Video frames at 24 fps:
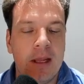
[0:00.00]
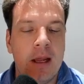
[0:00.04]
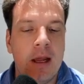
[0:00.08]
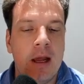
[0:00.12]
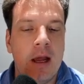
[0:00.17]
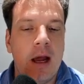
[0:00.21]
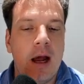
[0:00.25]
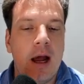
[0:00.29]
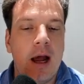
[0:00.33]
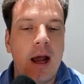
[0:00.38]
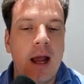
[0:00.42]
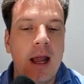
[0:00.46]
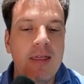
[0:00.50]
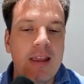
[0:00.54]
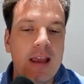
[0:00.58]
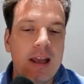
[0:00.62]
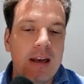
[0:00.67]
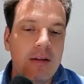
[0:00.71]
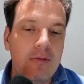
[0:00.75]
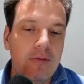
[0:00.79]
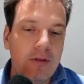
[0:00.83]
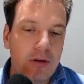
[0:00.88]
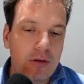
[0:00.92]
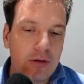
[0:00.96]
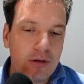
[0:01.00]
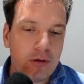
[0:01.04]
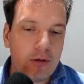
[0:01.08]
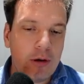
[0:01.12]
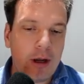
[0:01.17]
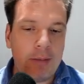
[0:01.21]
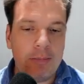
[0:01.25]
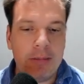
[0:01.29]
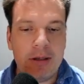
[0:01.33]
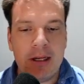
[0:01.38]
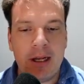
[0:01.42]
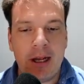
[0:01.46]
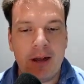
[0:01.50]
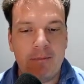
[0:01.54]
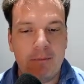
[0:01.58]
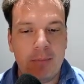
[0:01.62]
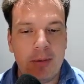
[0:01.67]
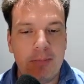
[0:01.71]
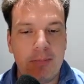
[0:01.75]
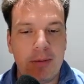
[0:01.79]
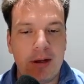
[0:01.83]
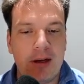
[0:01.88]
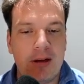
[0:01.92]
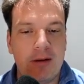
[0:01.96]
And then if you do happen to have
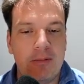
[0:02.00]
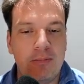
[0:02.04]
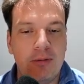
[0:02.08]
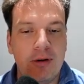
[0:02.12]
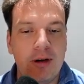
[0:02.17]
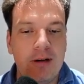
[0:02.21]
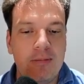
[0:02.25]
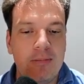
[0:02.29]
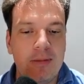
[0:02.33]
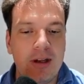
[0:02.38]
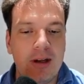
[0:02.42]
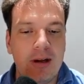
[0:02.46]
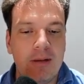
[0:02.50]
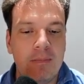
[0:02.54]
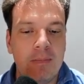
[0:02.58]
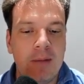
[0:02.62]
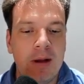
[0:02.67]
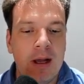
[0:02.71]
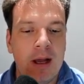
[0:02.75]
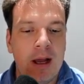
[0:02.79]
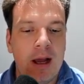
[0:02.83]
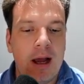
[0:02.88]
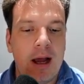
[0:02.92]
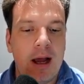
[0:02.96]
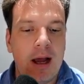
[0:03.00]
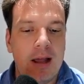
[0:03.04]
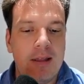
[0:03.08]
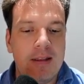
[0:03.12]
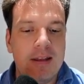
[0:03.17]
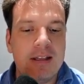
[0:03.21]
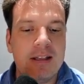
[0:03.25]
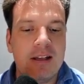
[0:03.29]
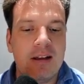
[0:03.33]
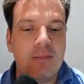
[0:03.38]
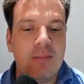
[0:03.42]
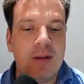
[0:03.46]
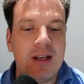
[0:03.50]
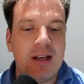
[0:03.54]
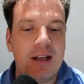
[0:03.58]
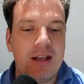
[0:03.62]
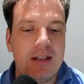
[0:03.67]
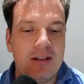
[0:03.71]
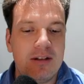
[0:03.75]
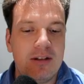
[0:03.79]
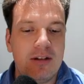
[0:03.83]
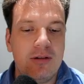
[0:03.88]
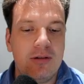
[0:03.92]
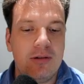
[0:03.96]
Bitbucket Premium, this can be nice
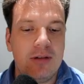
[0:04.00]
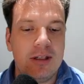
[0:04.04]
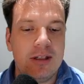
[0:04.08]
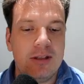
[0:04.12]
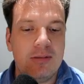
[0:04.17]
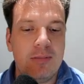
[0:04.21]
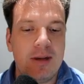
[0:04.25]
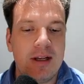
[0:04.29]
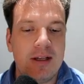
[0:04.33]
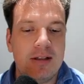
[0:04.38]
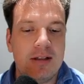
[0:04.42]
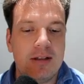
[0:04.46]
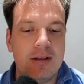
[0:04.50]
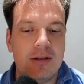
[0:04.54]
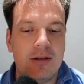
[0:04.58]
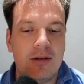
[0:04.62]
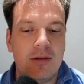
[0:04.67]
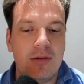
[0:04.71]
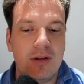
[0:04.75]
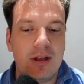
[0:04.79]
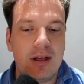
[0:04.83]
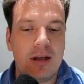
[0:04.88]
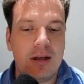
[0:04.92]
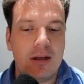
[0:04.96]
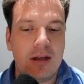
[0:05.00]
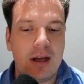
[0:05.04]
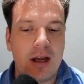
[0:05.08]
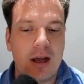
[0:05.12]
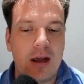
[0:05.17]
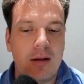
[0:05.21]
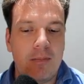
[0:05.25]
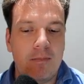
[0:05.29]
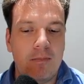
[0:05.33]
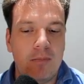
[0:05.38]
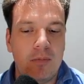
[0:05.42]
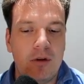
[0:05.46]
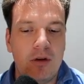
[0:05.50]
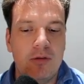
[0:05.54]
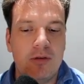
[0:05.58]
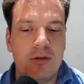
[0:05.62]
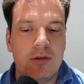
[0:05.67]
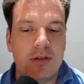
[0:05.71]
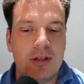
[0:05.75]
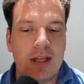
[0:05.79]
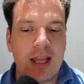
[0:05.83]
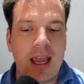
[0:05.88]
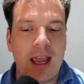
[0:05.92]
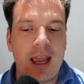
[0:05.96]
too. This makes it so that
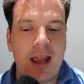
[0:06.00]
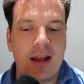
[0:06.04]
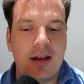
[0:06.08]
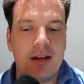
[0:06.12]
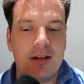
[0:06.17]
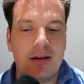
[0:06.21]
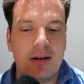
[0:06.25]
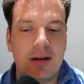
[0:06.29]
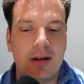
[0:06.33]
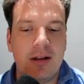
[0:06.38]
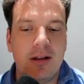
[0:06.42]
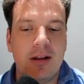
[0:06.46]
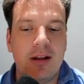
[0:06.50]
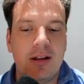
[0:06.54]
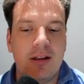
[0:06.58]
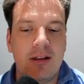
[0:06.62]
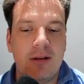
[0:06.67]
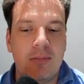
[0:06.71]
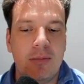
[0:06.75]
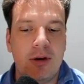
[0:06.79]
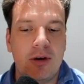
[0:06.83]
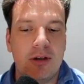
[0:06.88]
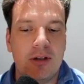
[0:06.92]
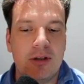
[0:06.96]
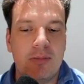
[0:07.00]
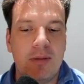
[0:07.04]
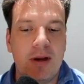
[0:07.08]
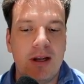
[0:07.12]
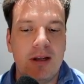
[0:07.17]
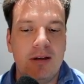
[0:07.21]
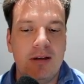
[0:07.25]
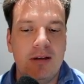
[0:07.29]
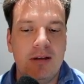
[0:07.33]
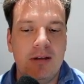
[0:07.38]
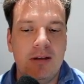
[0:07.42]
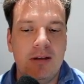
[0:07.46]
users can't click the merge button